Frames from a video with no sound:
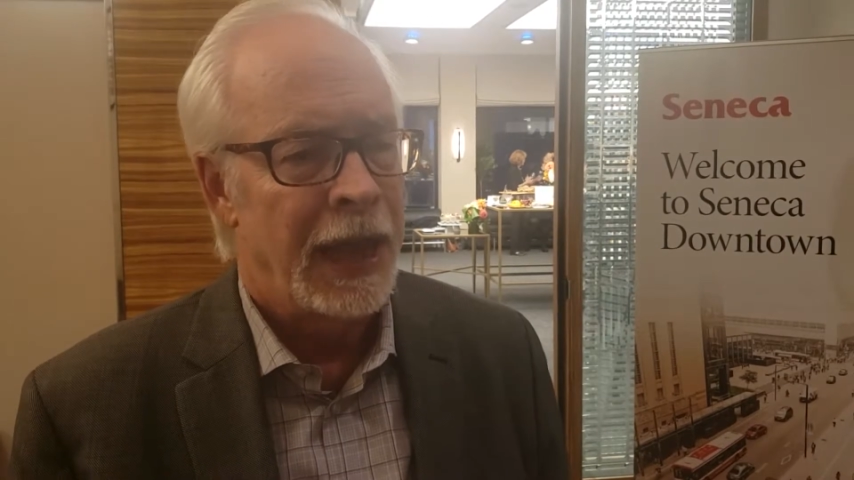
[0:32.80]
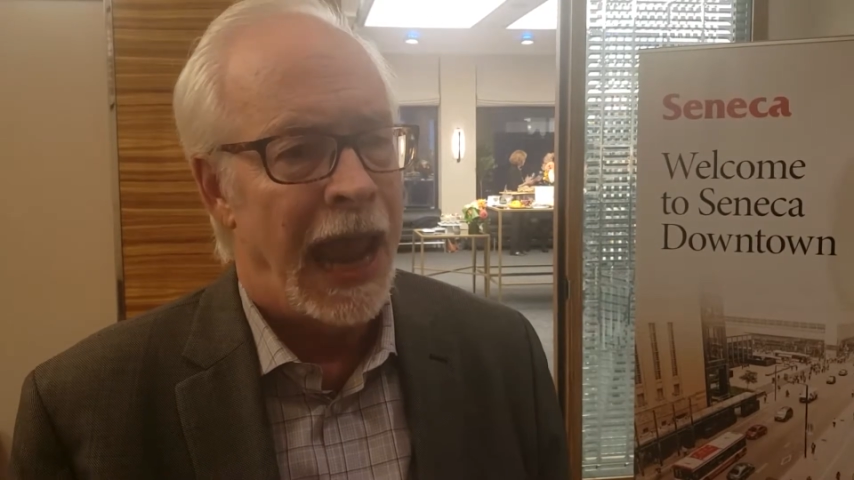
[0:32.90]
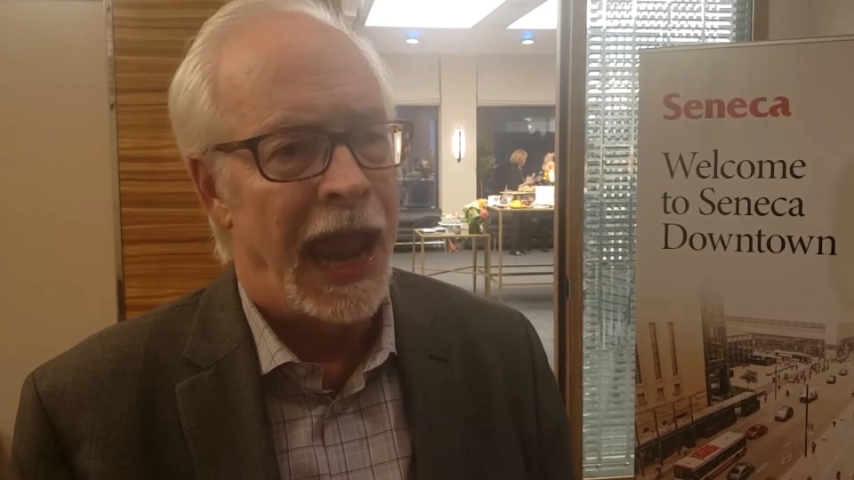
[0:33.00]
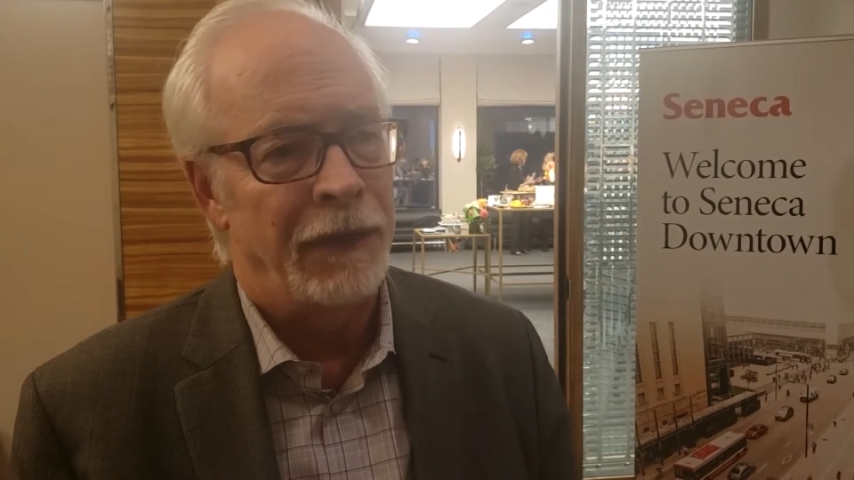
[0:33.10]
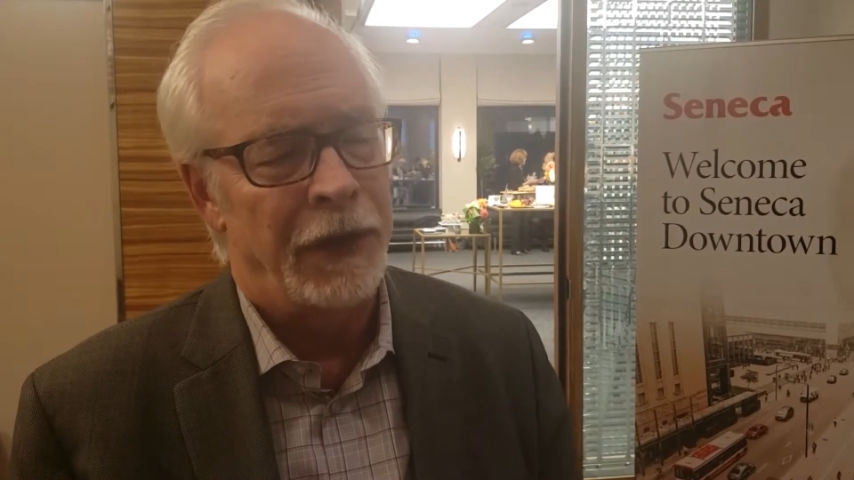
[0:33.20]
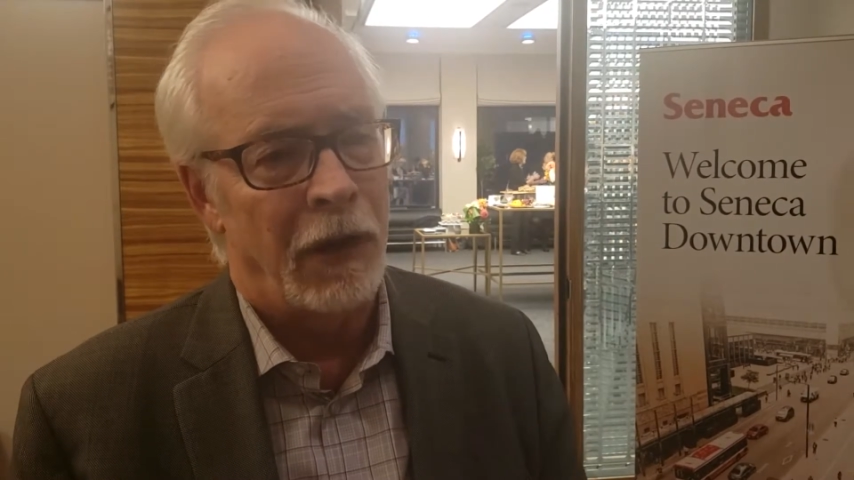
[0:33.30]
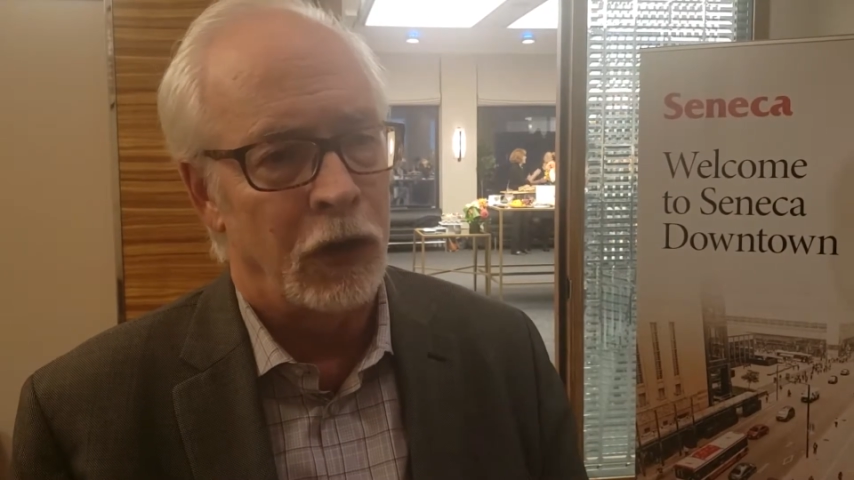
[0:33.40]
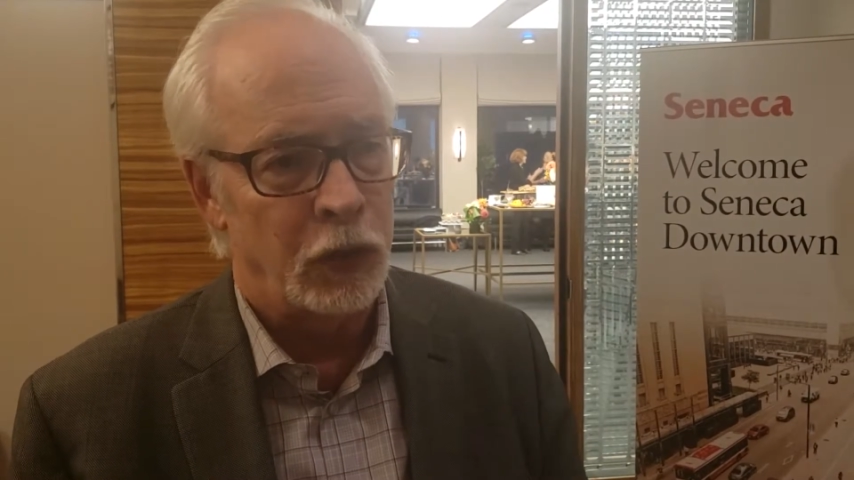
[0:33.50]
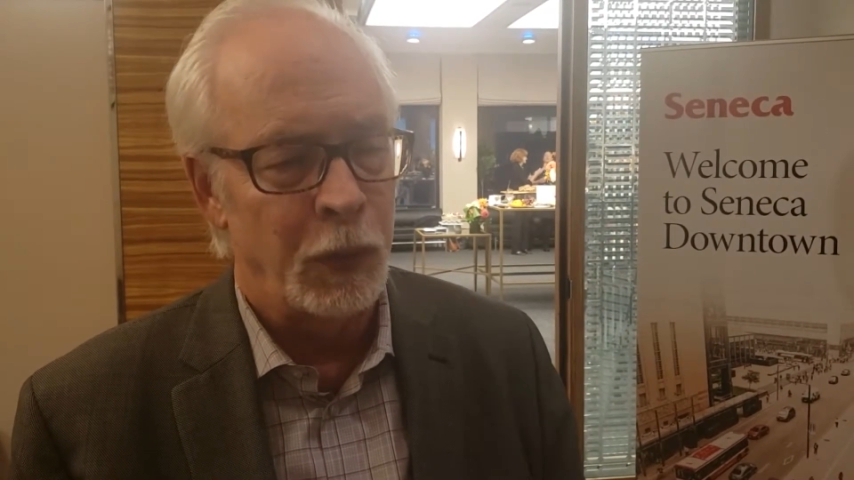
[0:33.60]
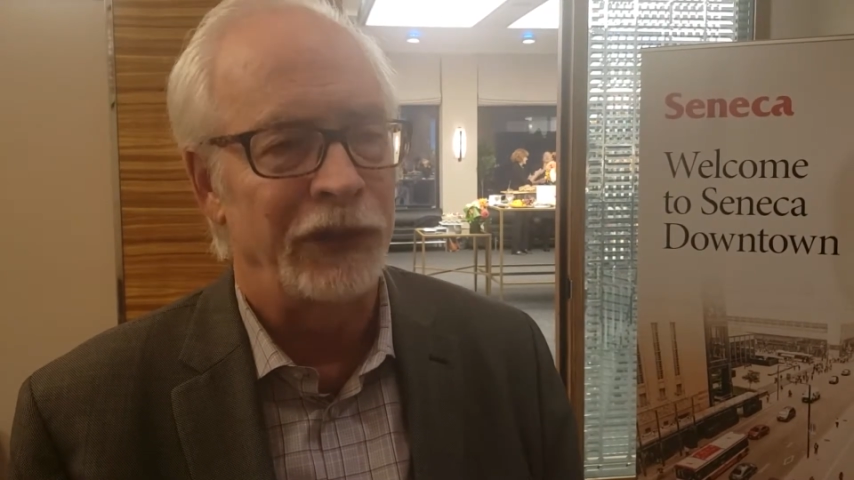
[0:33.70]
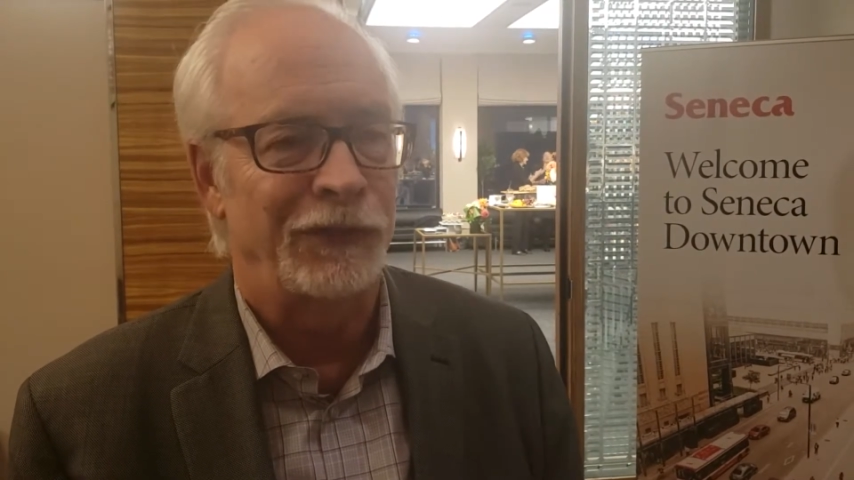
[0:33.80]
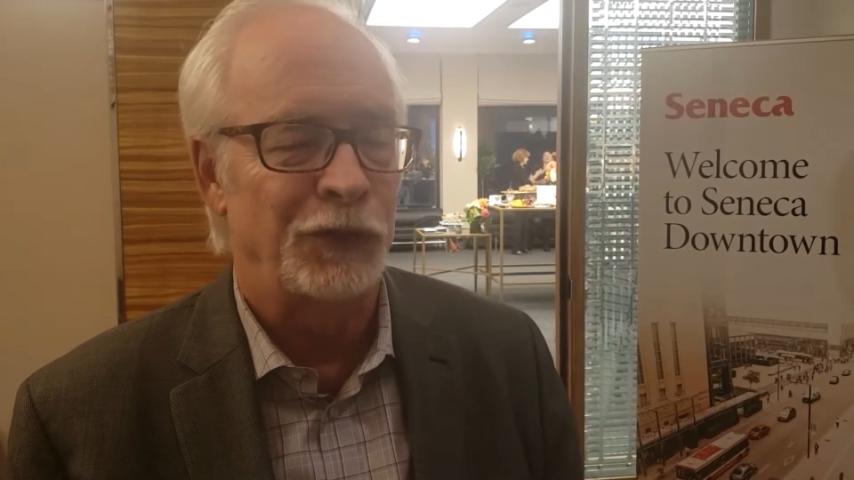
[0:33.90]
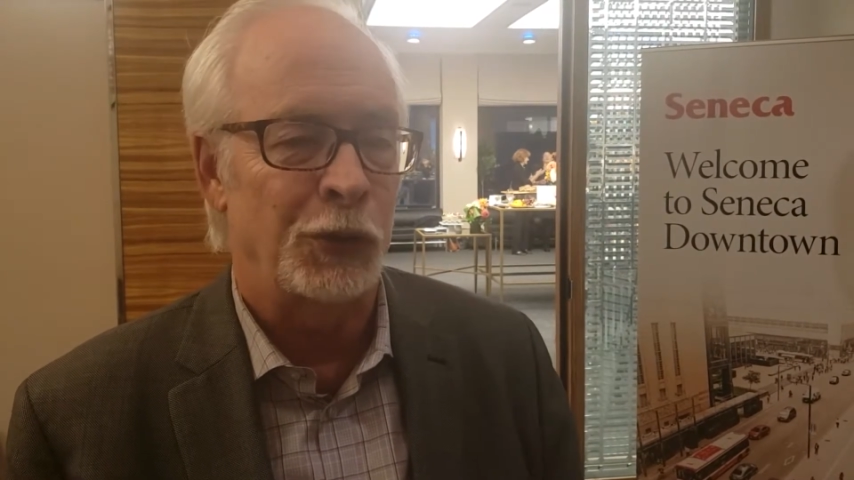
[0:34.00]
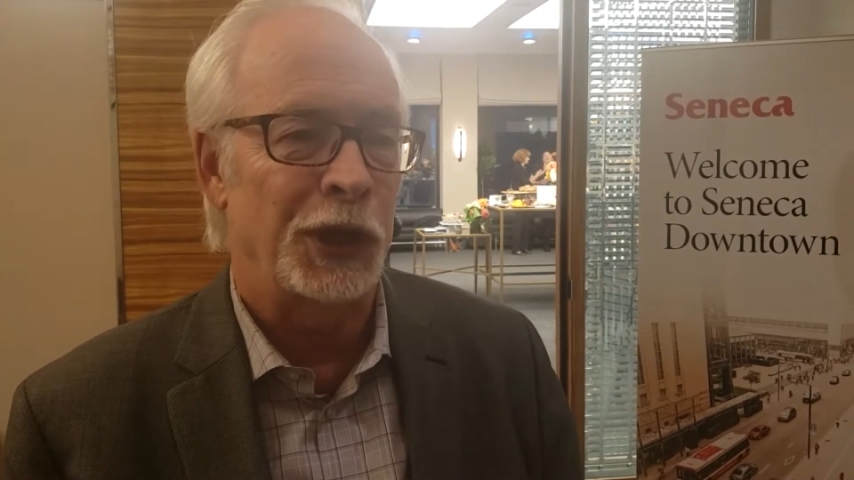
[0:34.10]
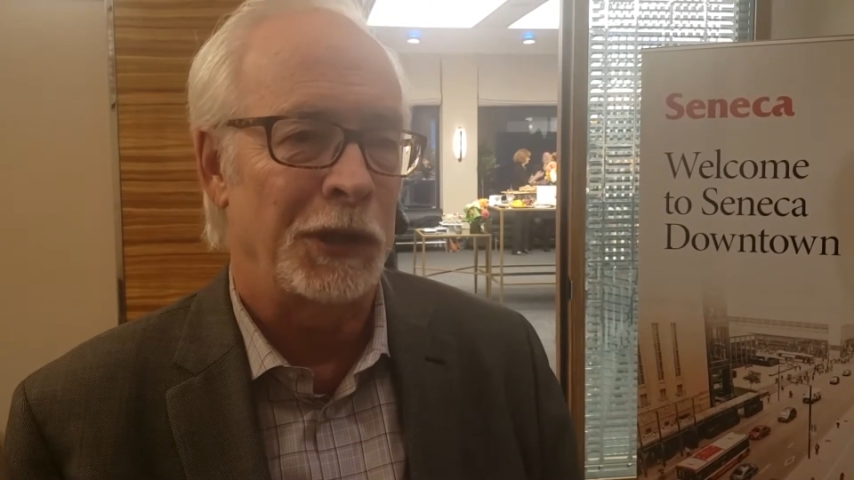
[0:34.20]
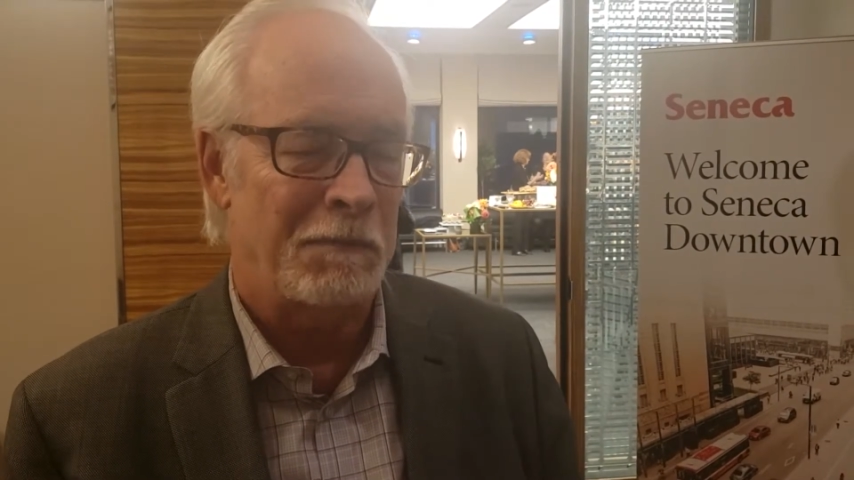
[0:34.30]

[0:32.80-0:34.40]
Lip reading: And there are good ways of doing it